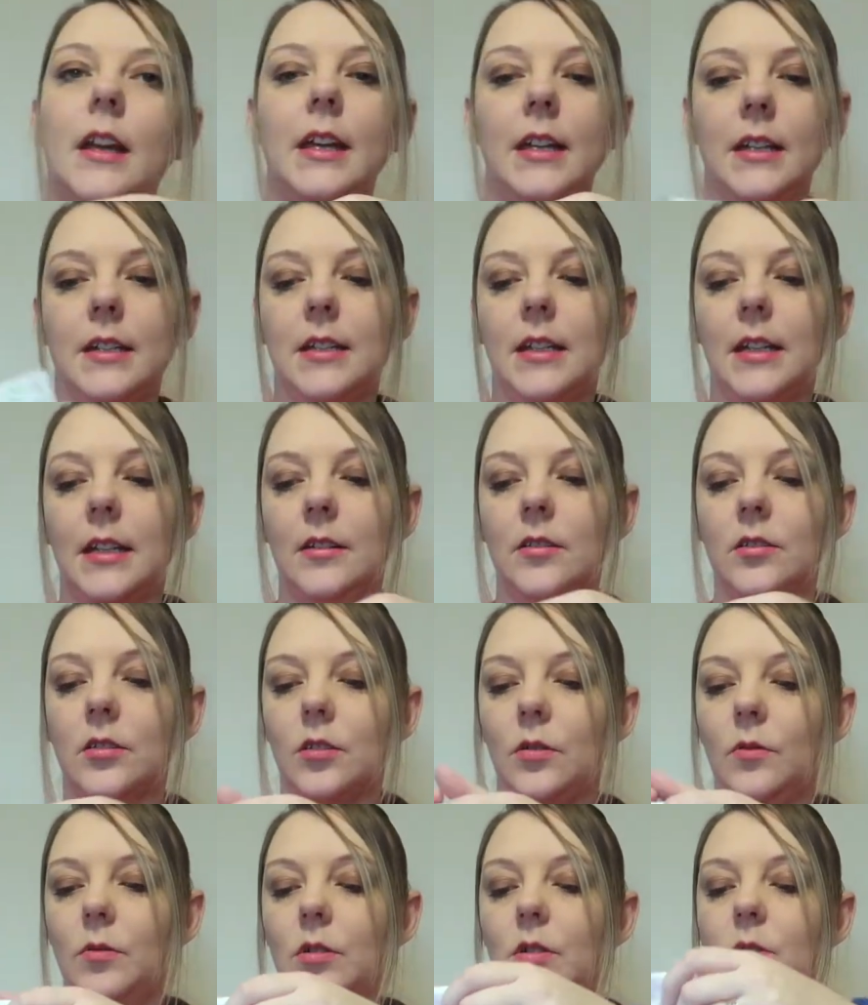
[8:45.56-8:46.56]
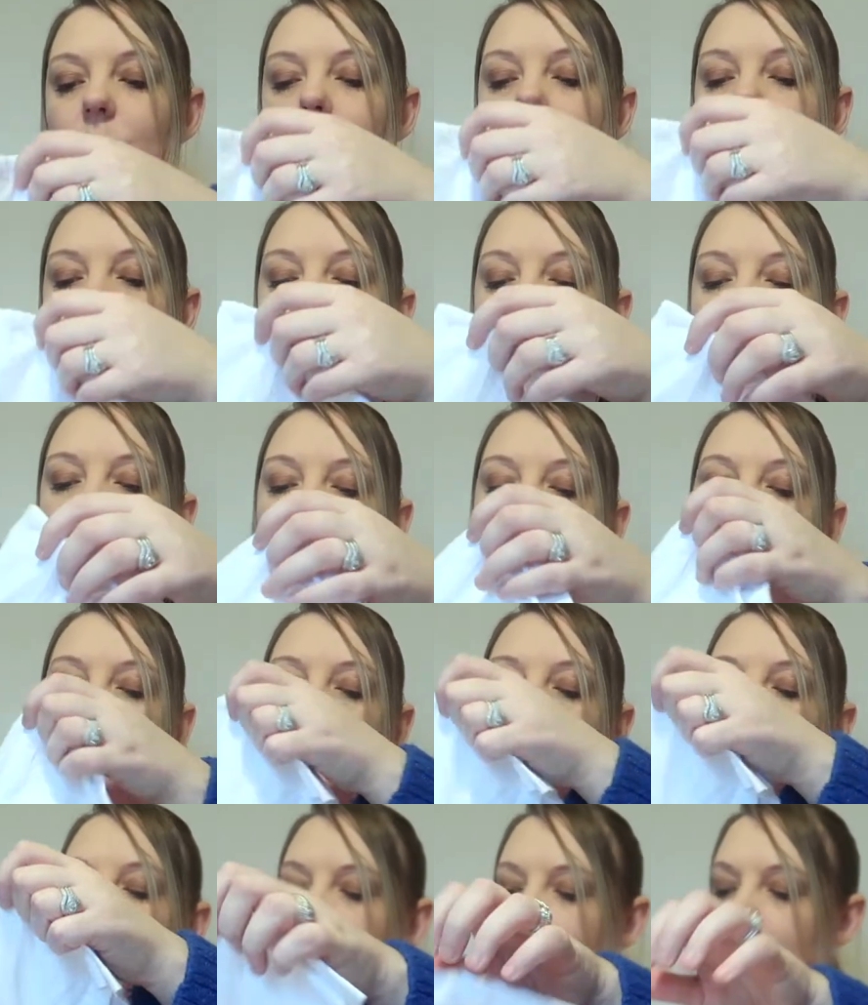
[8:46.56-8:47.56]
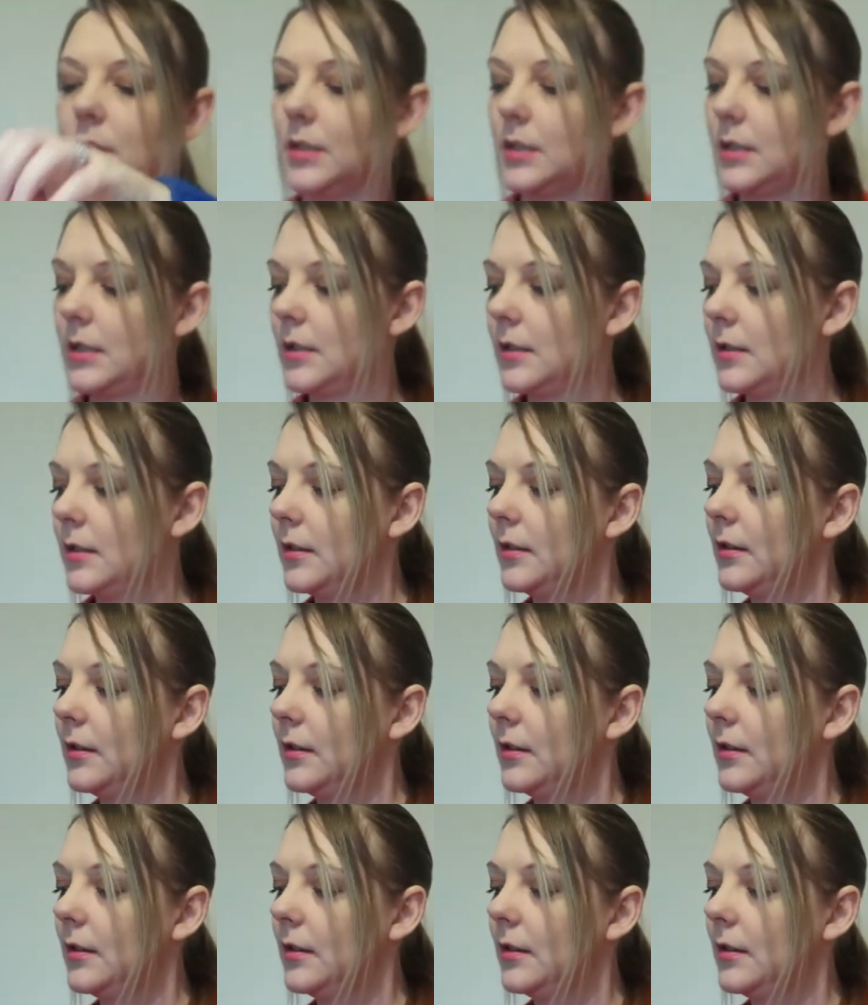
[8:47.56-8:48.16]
18 to 24 months.